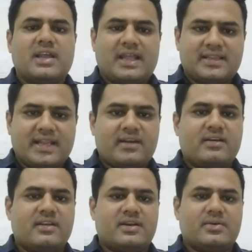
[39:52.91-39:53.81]
and
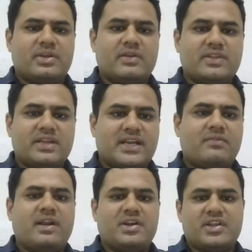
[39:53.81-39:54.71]
then give that
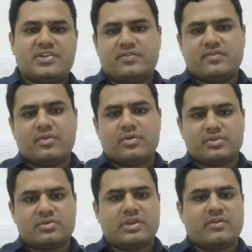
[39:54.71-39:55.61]
advantage of
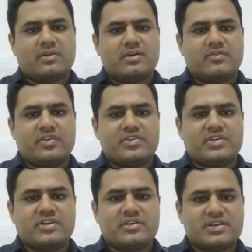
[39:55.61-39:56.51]
growth to your future
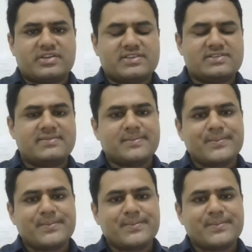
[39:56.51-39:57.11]
generations.